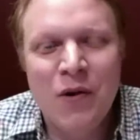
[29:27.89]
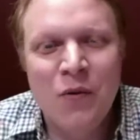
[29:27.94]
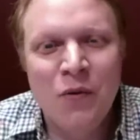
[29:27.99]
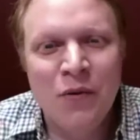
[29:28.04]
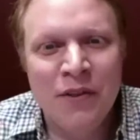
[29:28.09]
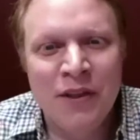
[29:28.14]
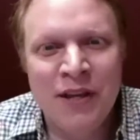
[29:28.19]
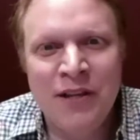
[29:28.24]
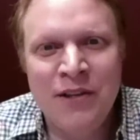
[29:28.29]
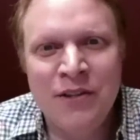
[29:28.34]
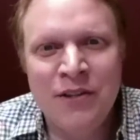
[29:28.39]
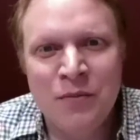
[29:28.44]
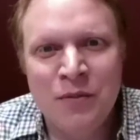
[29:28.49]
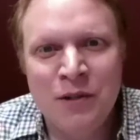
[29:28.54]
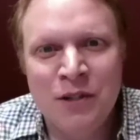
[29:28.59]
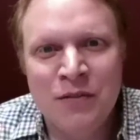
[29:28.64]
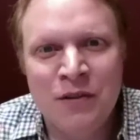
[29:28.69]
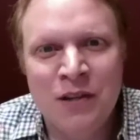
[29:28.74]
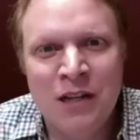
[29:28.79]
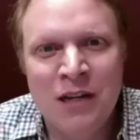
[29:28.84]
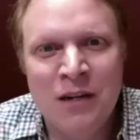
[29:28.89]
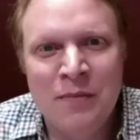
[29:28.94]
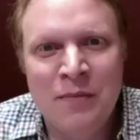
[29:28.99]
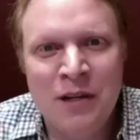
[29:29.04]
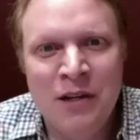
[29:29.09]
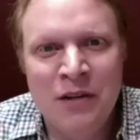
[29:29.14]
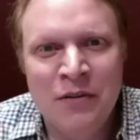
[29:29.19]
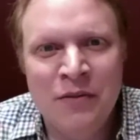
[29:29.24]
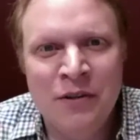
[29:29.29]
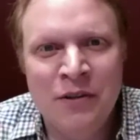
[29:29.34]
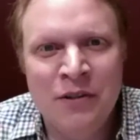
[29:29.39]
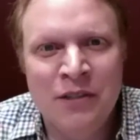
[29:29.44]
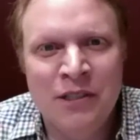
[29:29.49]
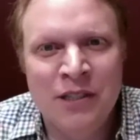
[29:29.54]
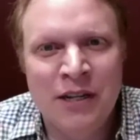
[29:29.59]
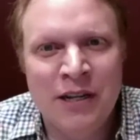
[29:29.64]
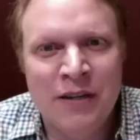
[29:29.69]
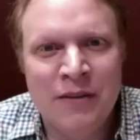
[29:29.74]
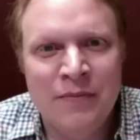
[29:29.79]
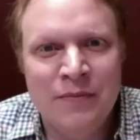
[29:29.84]
Well, thank you so much for letting me interview
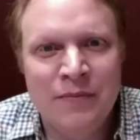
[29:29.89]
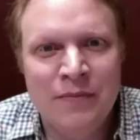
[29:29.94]
today.